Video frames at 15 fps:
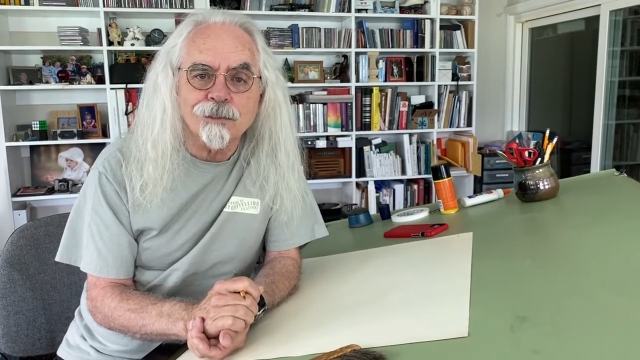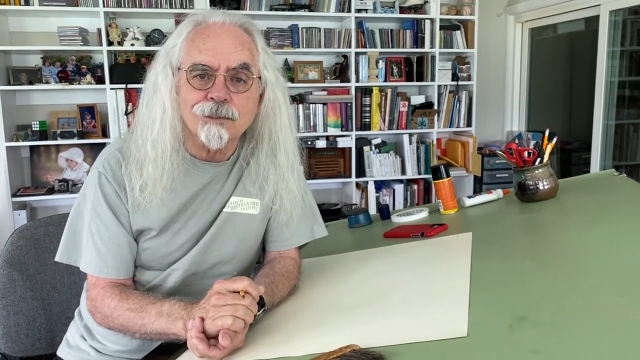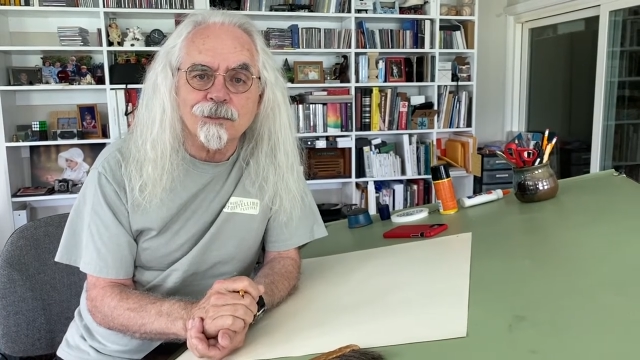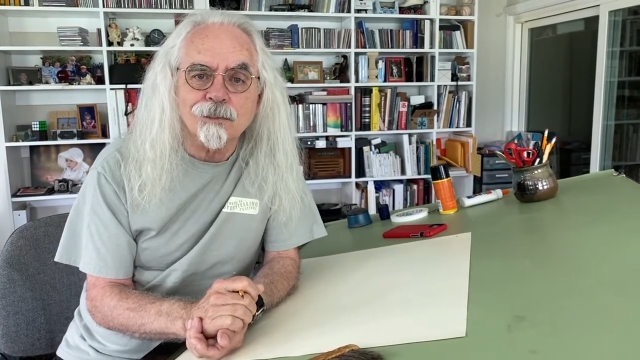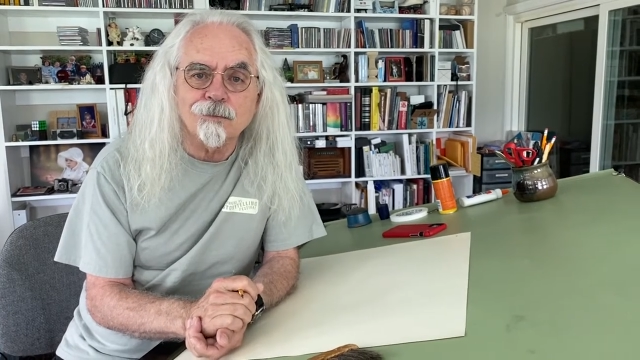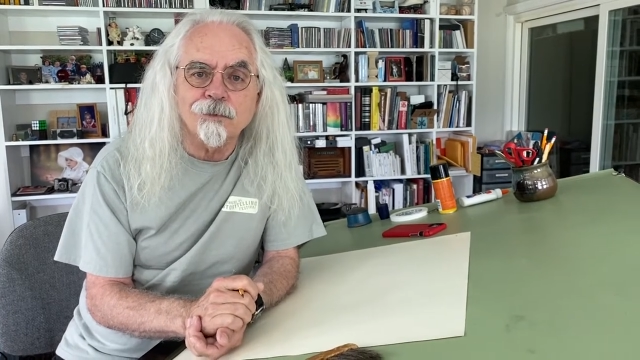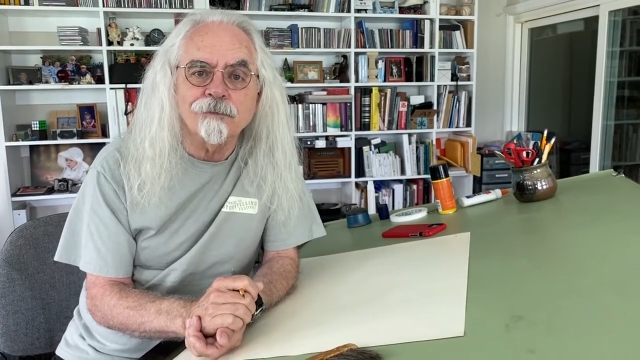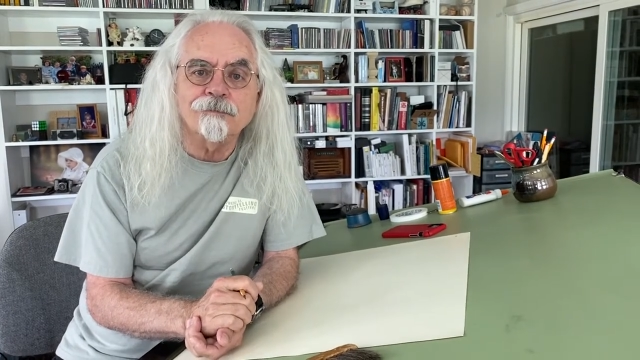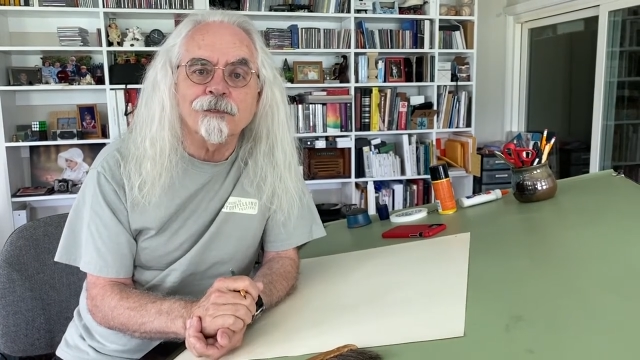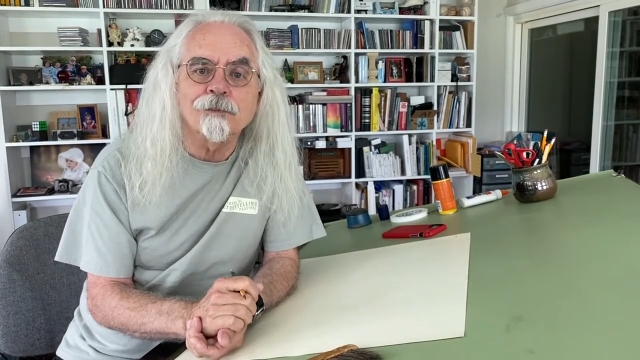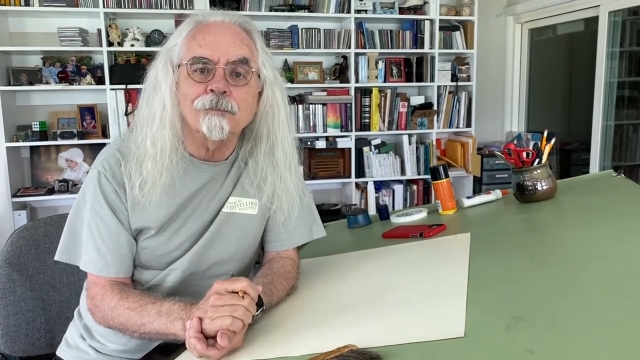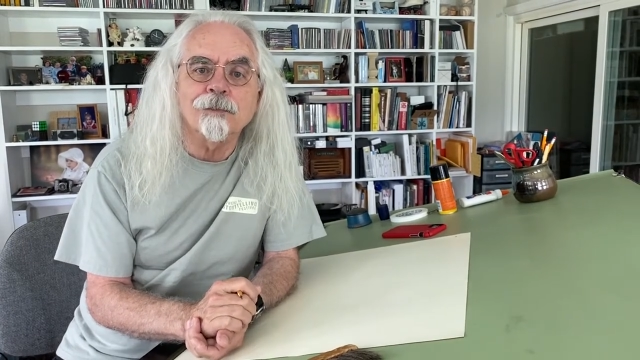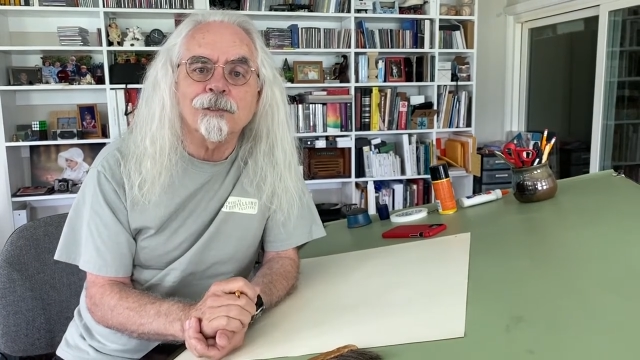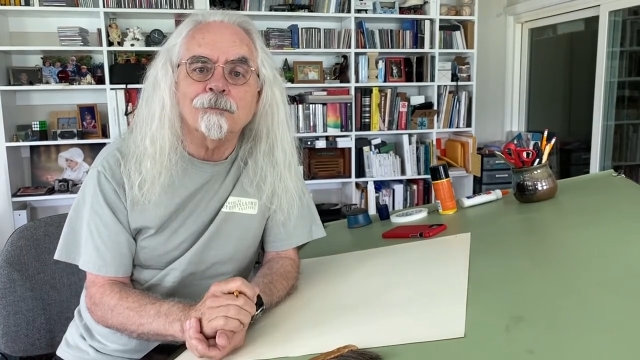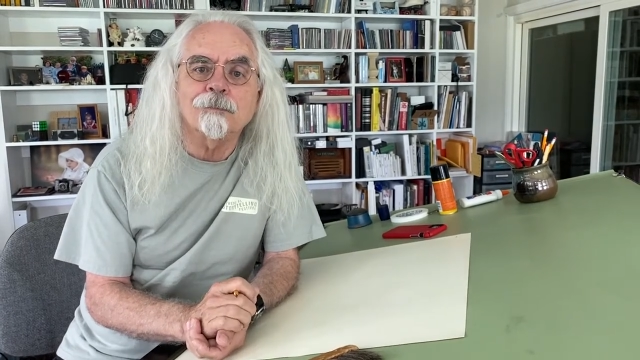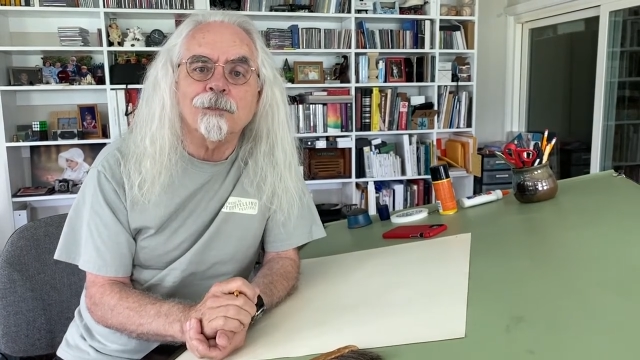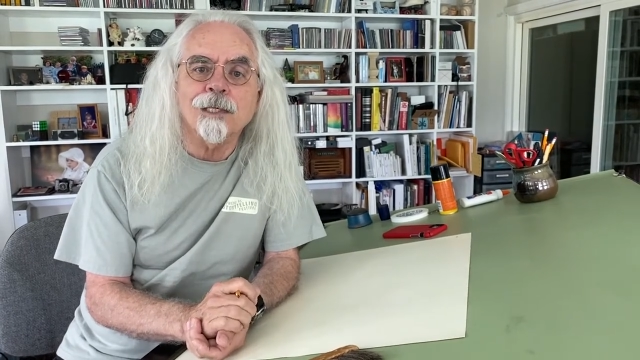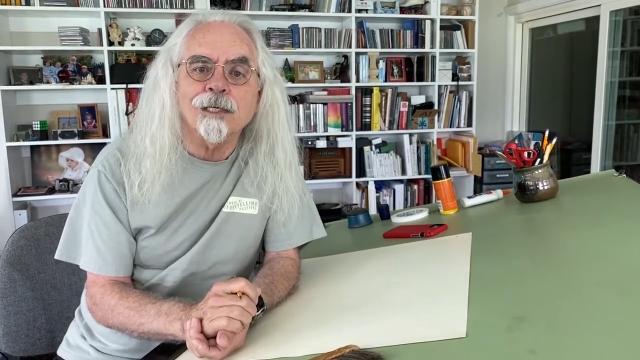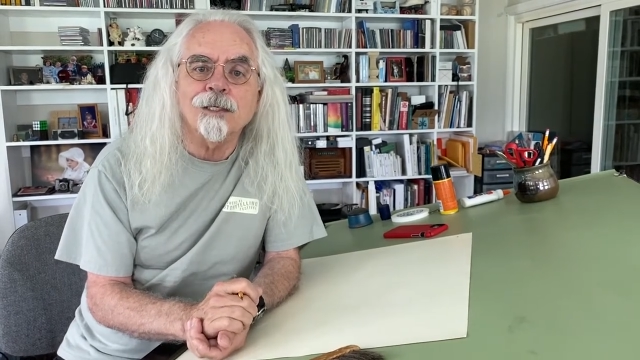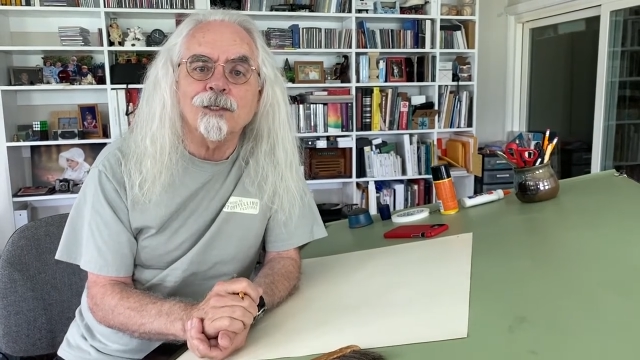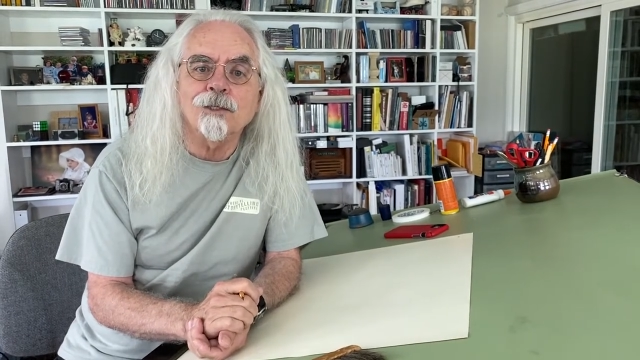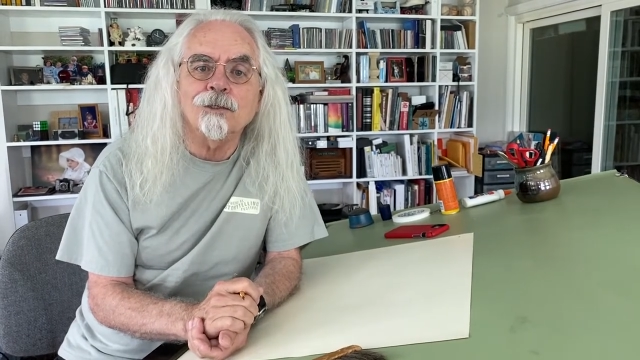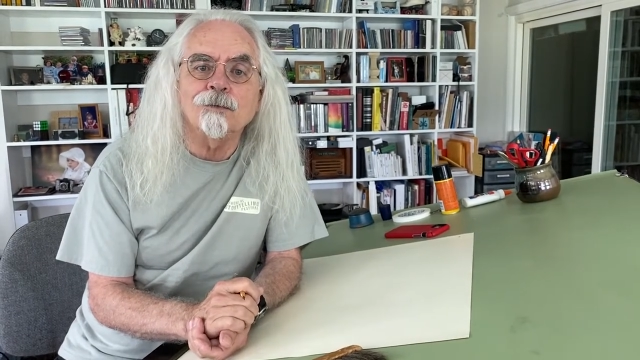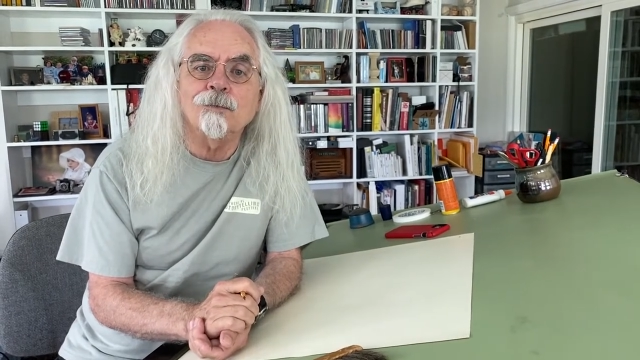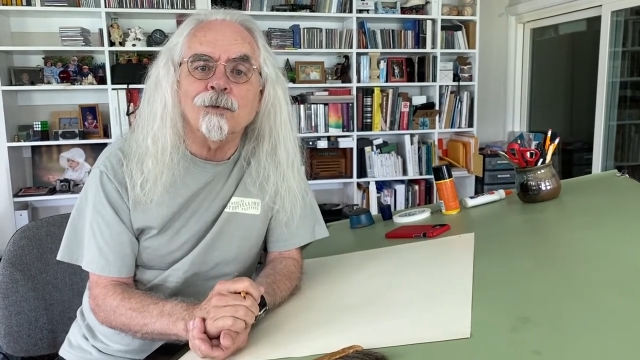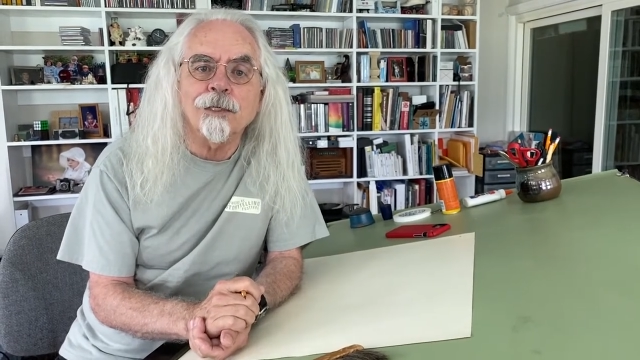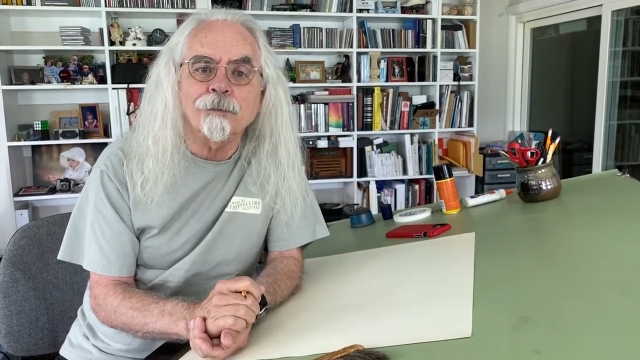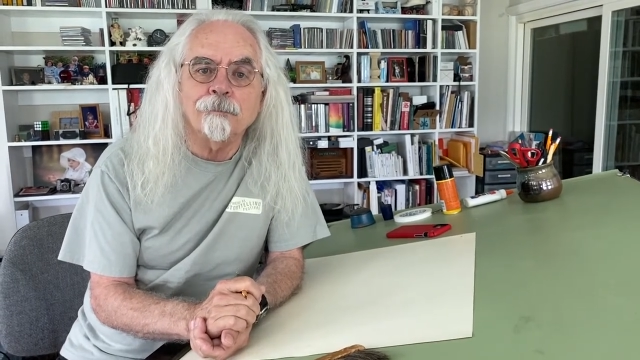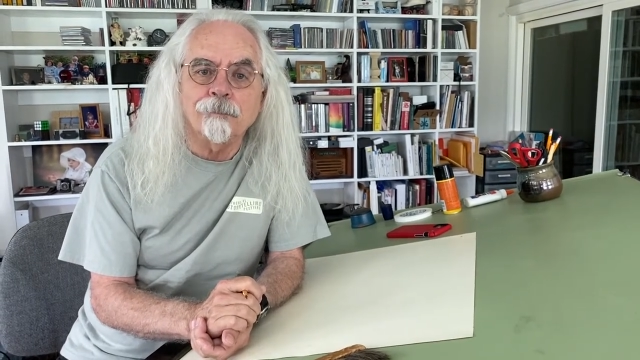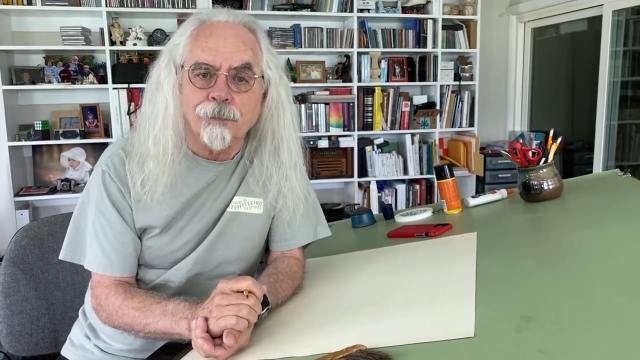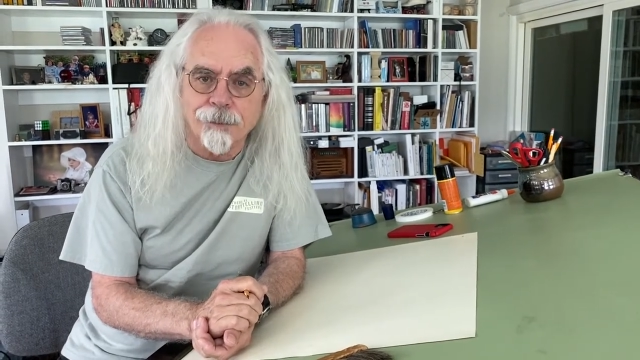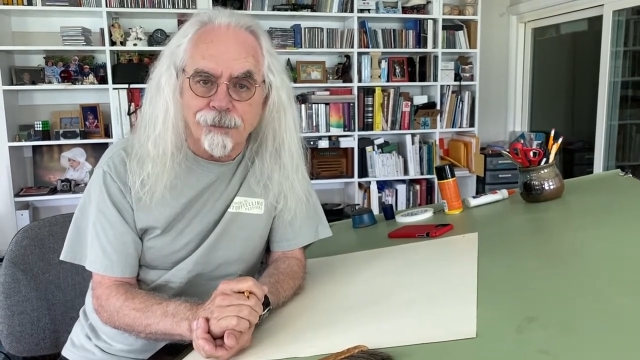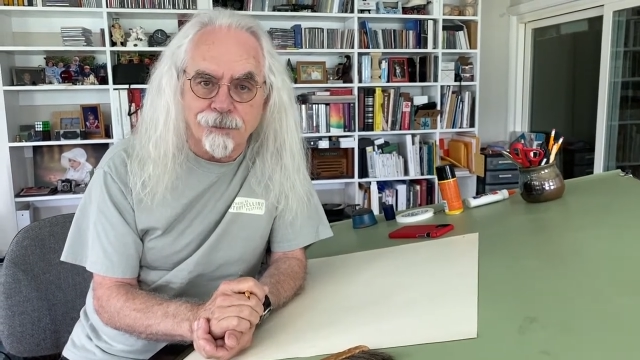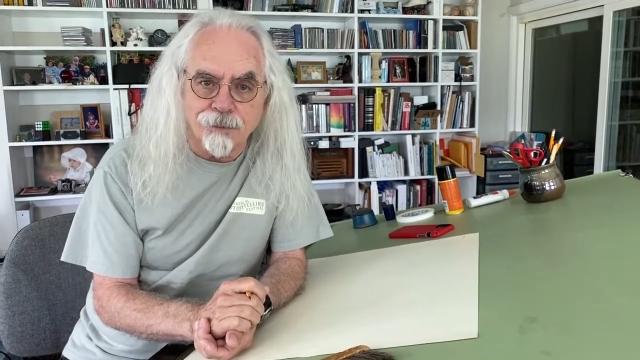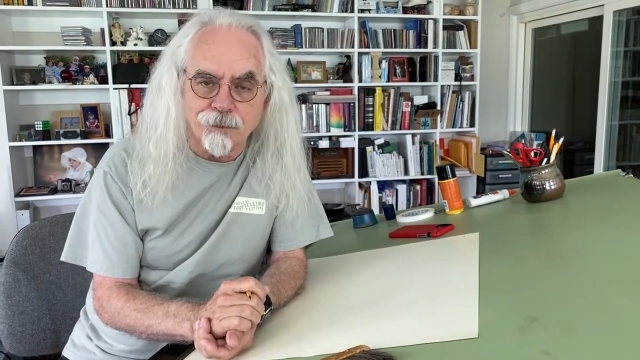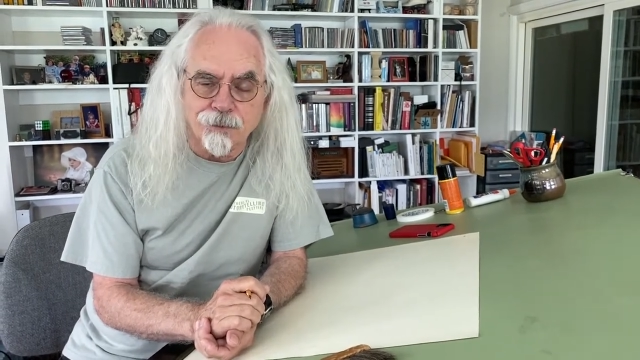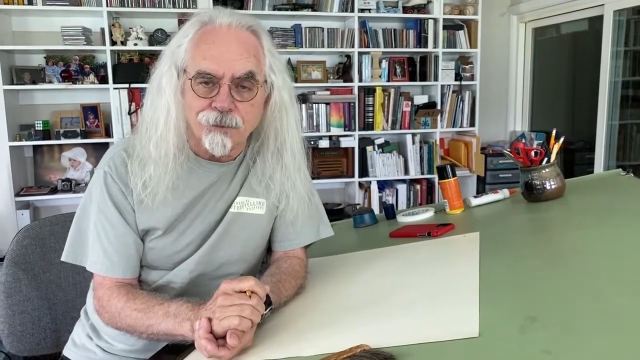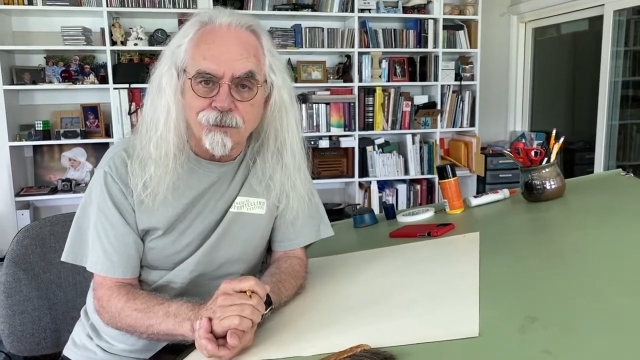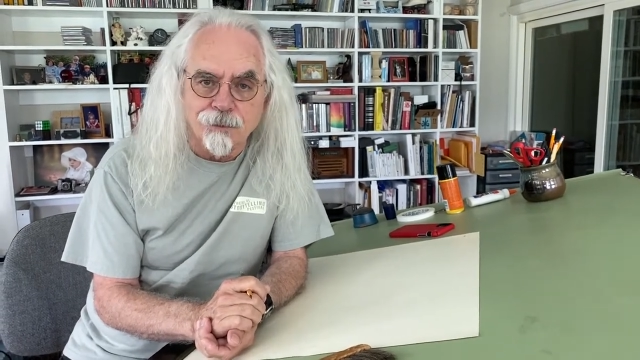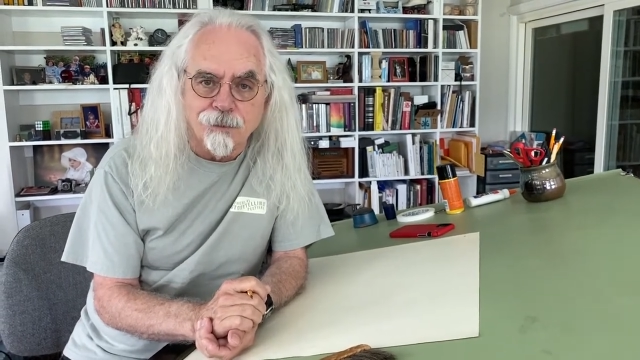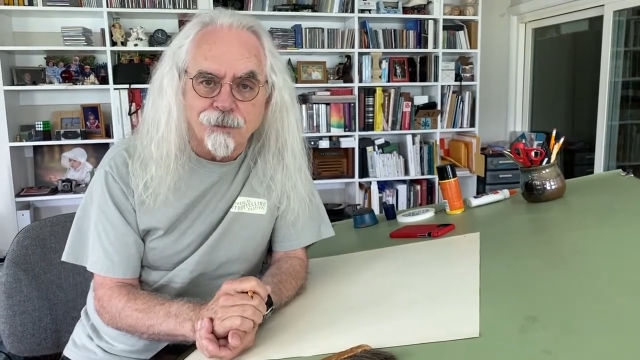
so we've opened a brand new web page